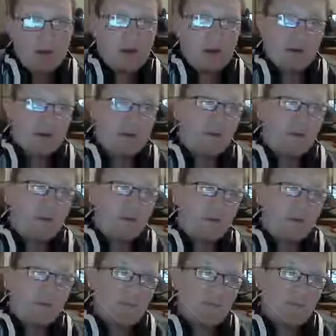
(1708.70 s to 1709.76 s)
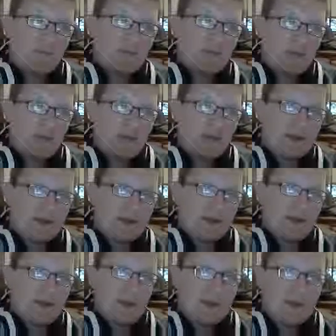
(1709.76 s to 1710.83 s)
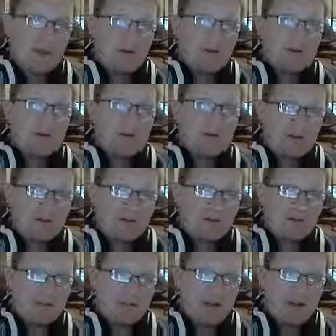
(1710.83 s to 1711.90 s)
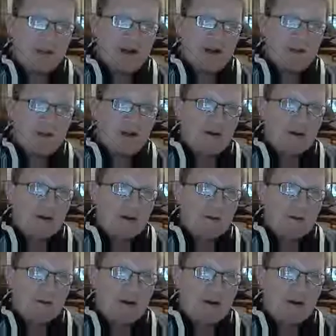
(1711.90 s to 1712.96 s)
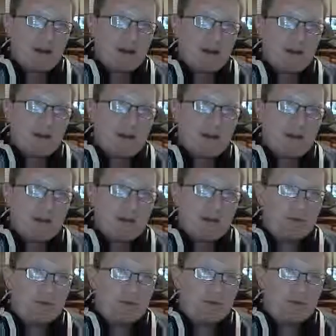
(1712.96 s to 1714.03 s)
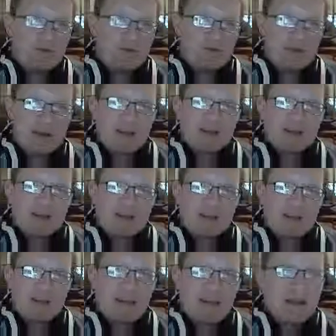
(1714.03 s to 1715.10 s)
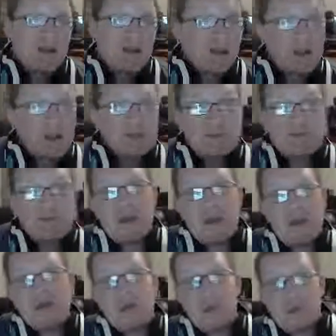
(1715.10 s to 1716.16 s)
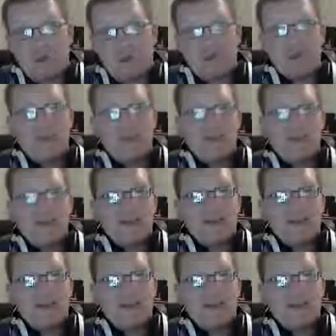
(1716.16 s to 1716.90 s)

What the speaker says: Alright, so with nothing, I've conquered my own castle. That's bad news for me.